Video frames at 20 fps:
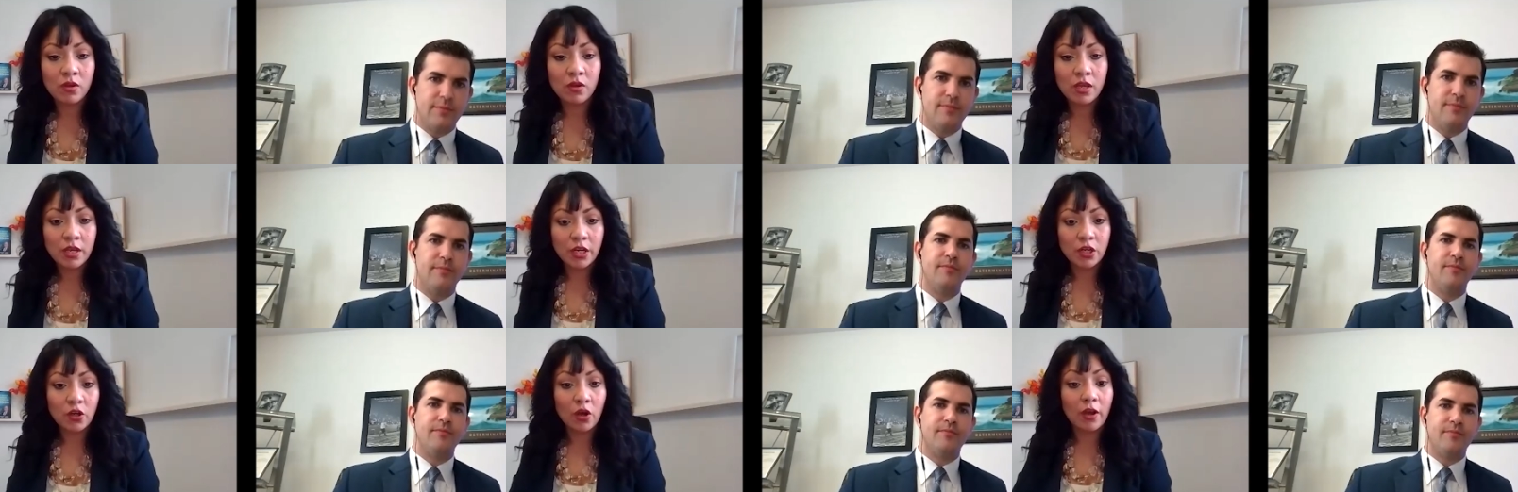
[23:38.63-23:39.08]

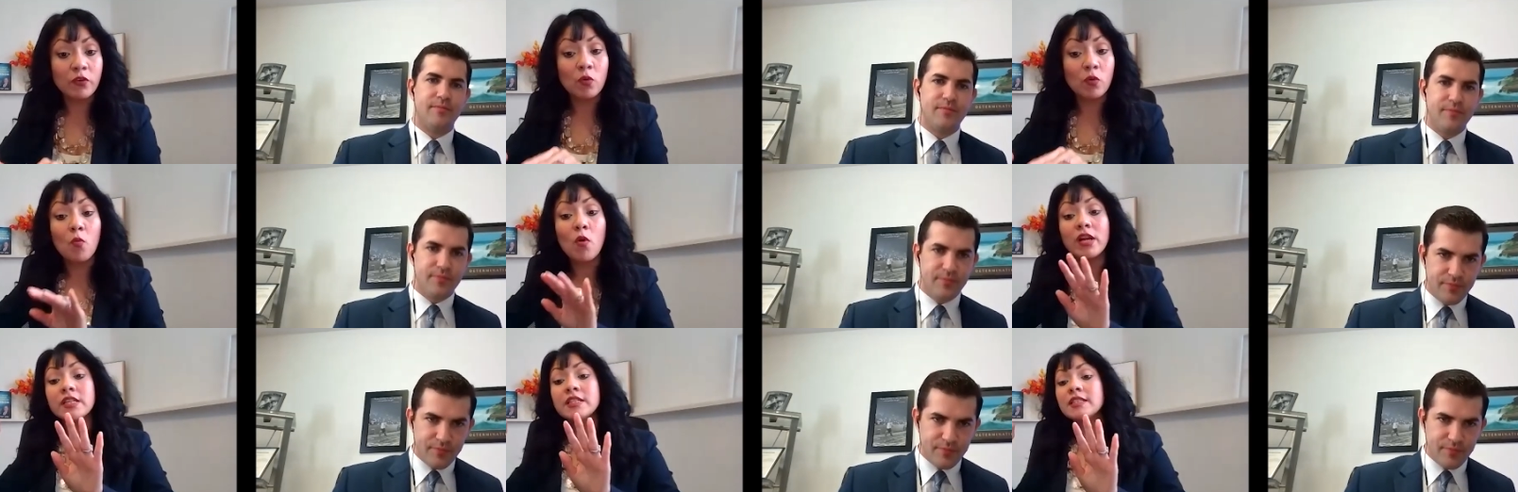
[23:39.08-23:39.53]
Speaker 1: You know, if you
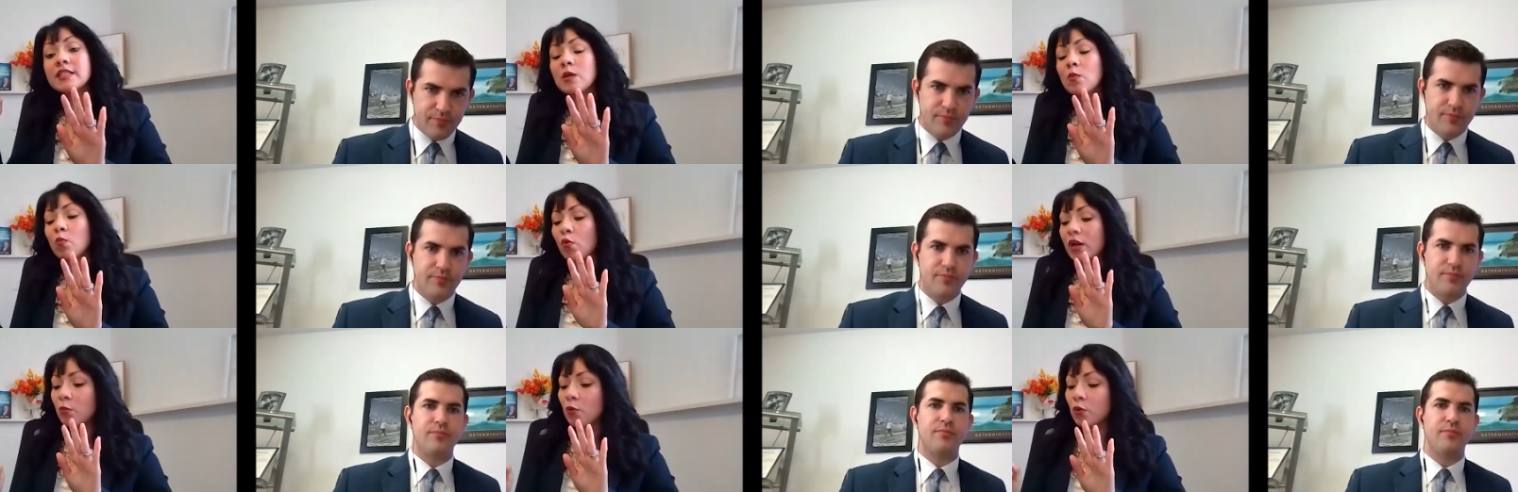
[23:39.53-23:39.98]
want to see
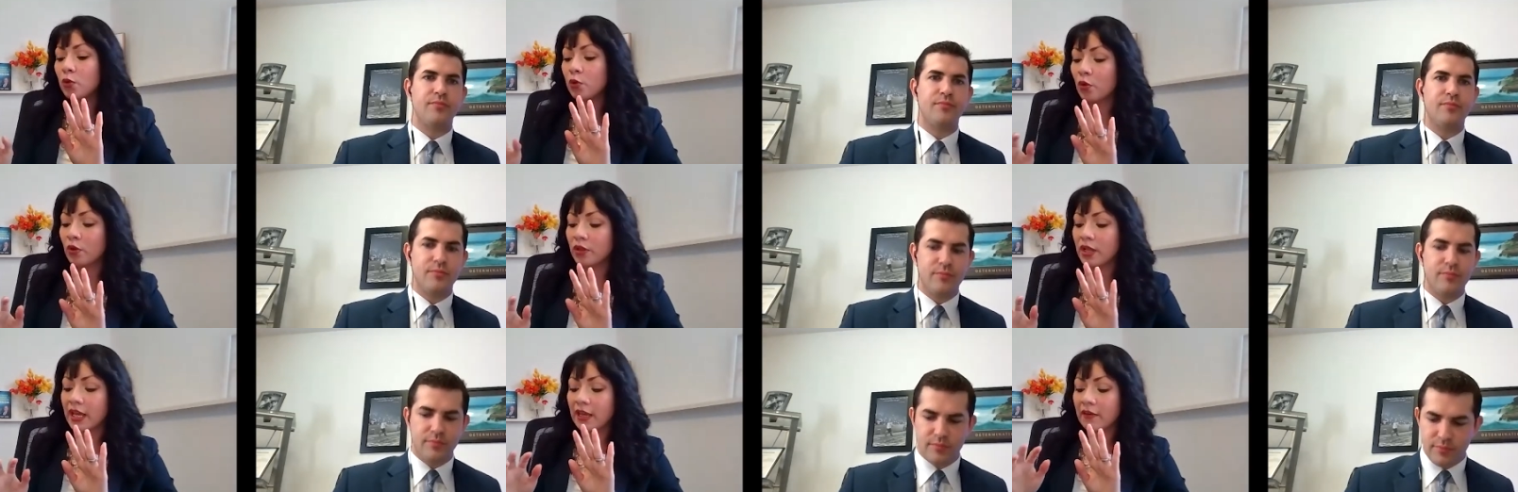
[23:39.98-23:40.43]
what it would look
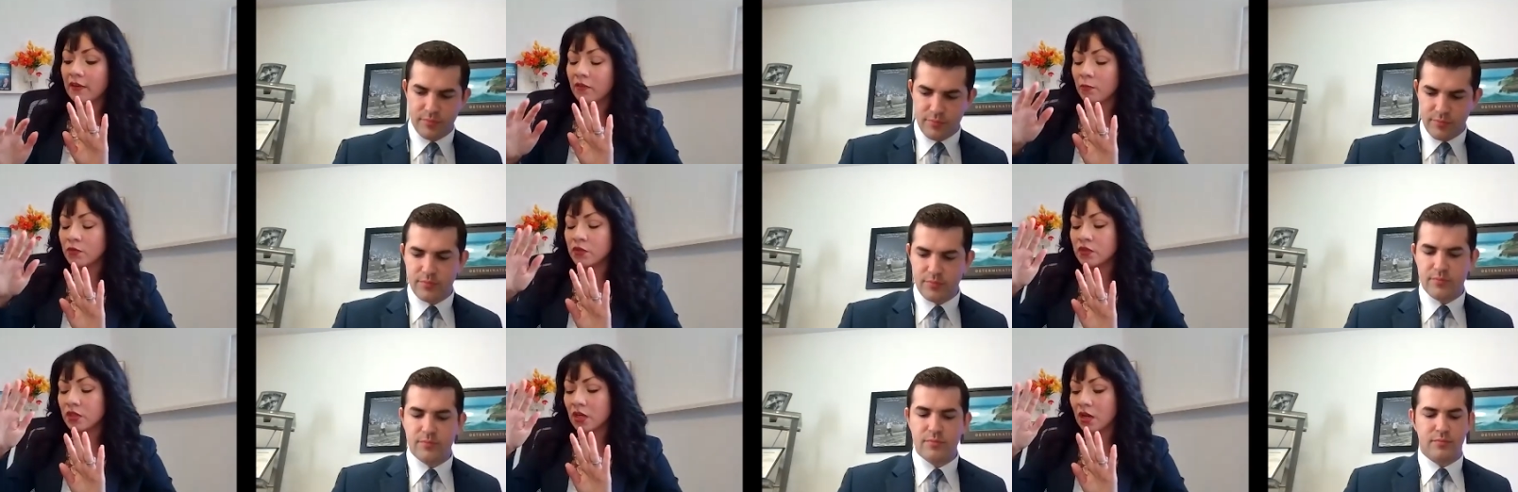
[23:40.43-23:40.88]
like if it
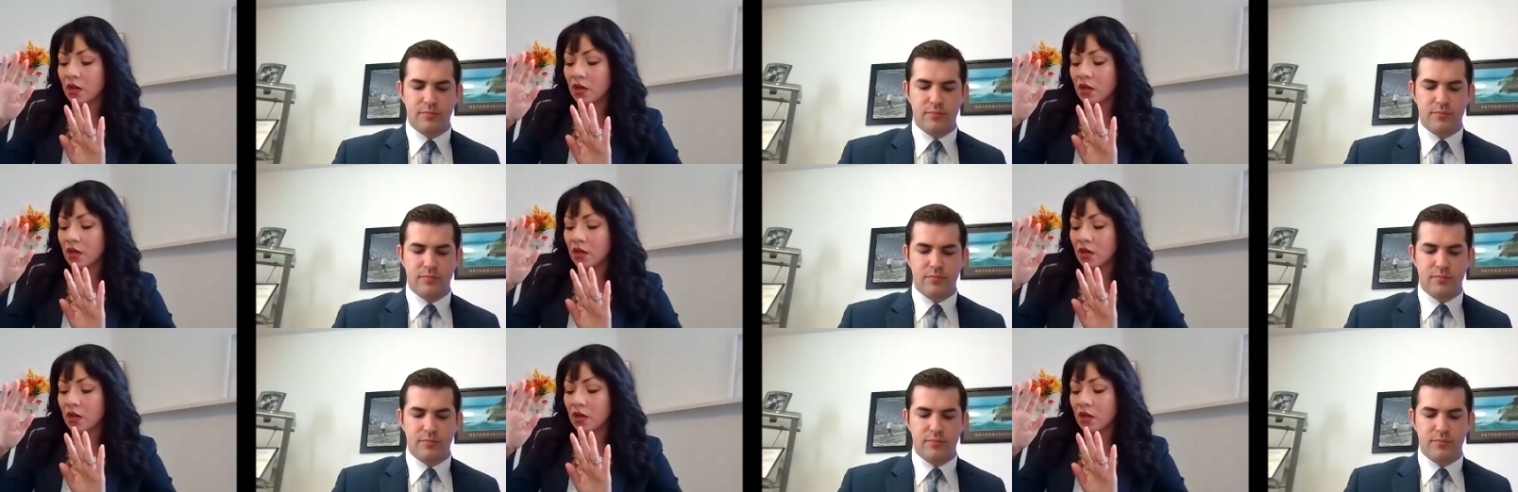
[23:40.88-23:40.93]
was